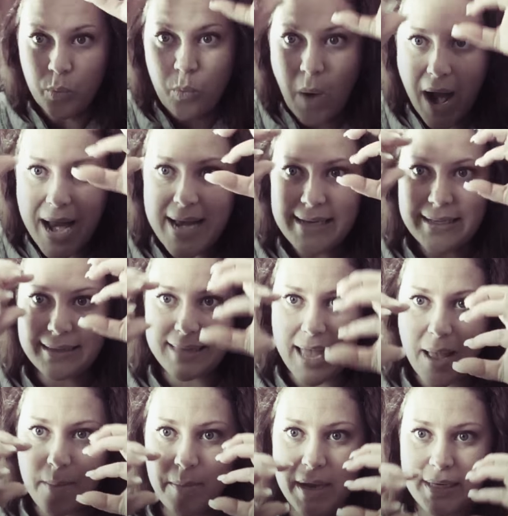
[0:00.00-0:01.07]
Write
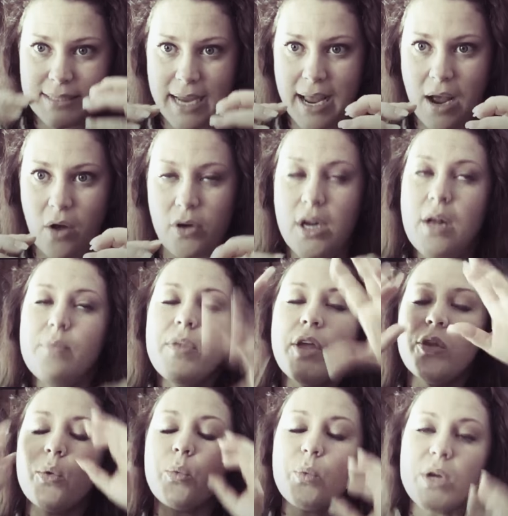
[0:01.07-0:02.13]
them down.
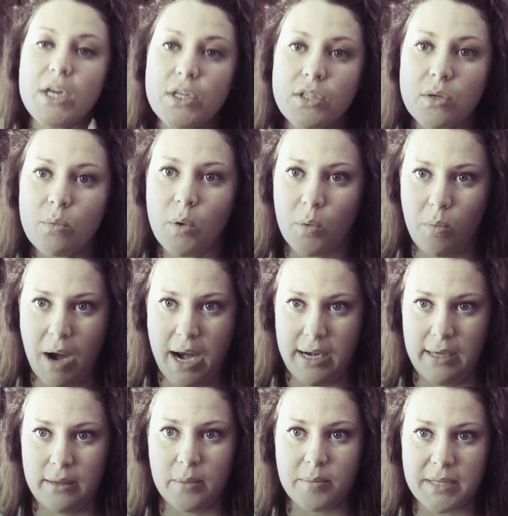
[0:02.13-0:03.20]
And the reason we're
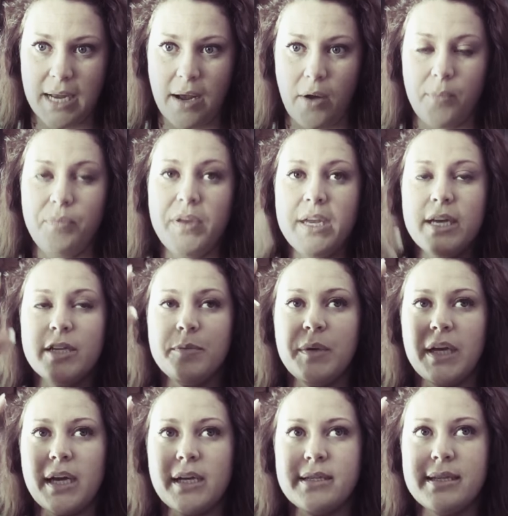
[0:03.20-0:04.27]
writing them down is
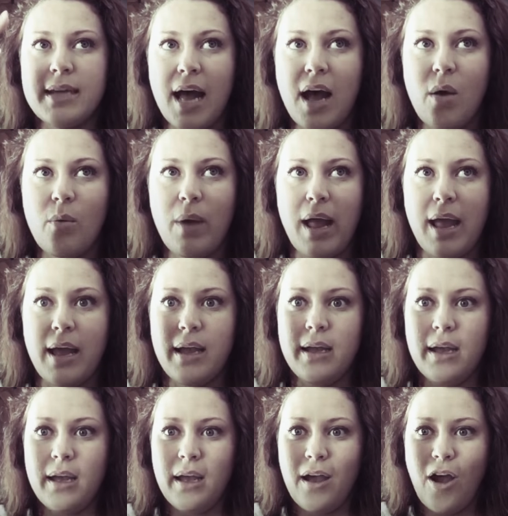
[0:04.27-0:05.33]
because that way
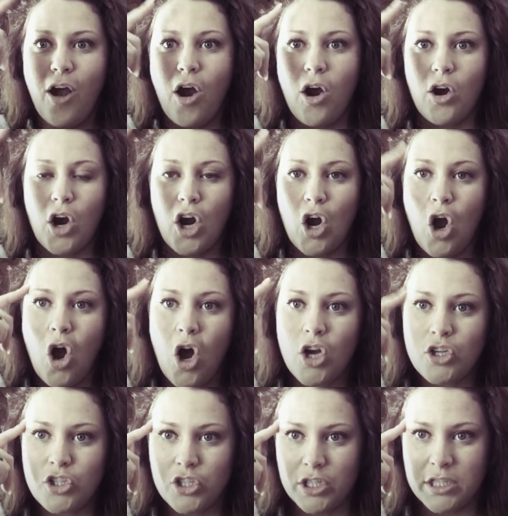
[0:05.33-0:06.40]
our
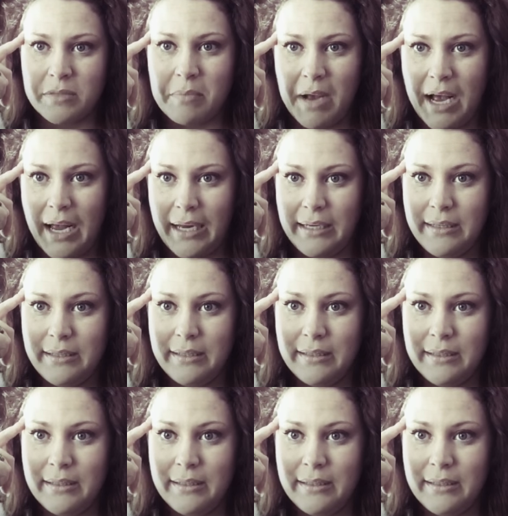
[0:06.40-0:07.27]
conscious mind